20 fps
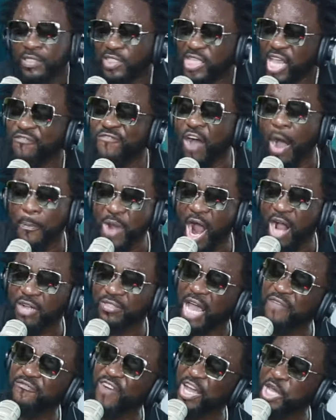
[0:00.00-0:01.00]
save up long
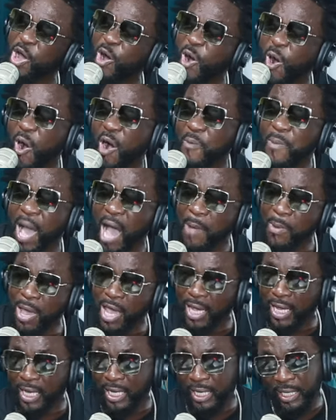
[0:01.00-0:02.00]
time for you,
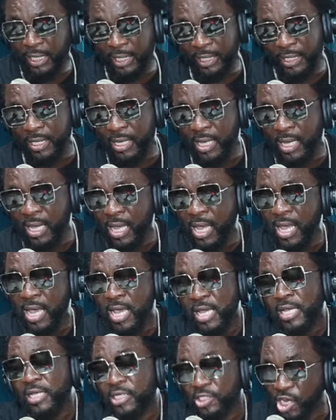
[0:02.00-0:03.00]
baby.
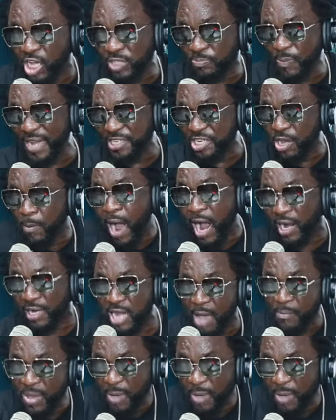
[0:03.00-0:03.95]
Just bend your back, let